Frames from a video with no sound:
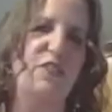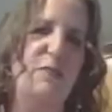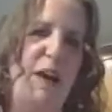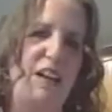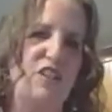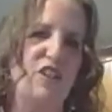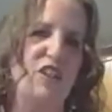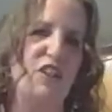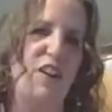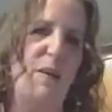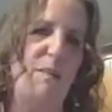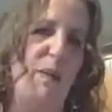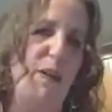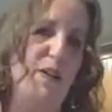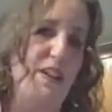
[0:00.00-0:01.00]
for
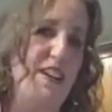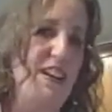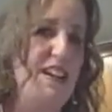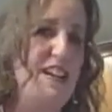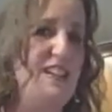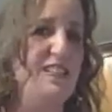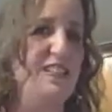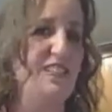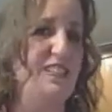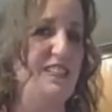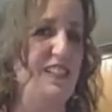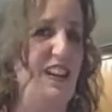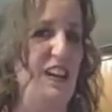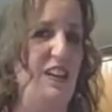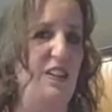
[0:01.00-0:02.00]
bachelorette parties
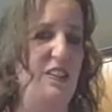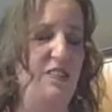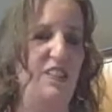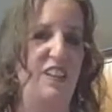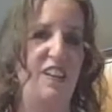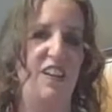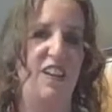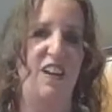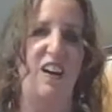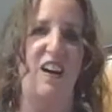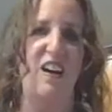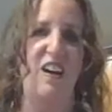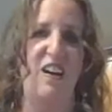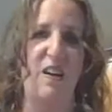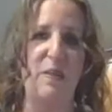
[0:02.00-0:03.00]
and
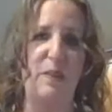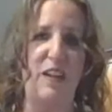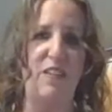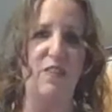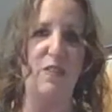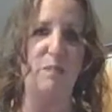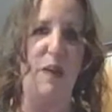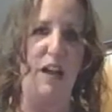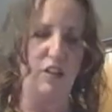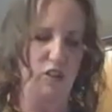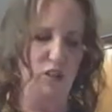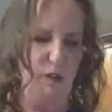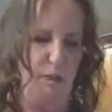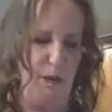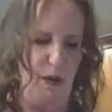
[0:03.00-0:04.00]
even
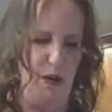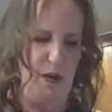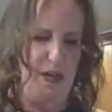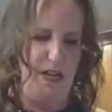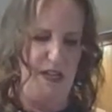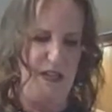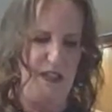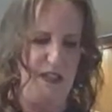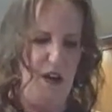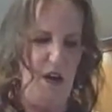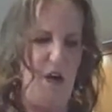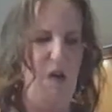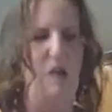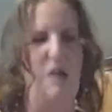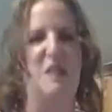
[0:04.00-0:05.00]
bachelor parties
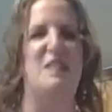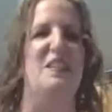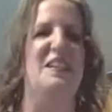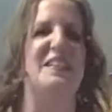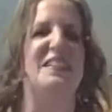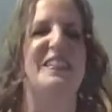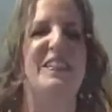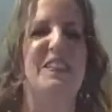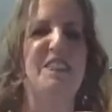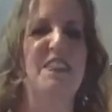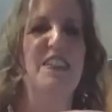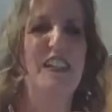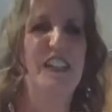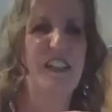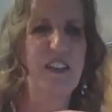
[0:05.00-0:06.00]
are these little
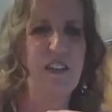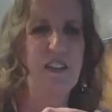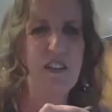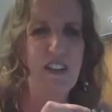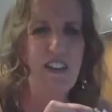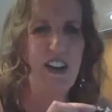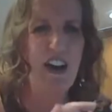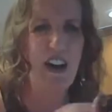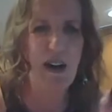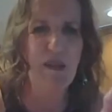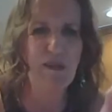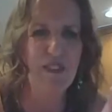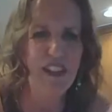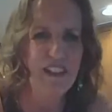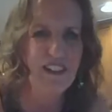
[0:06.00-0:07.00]
cute
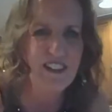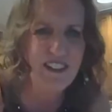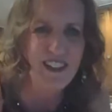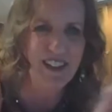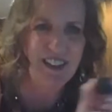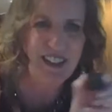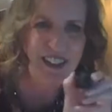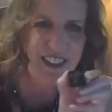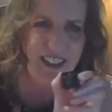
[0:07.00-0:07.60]
little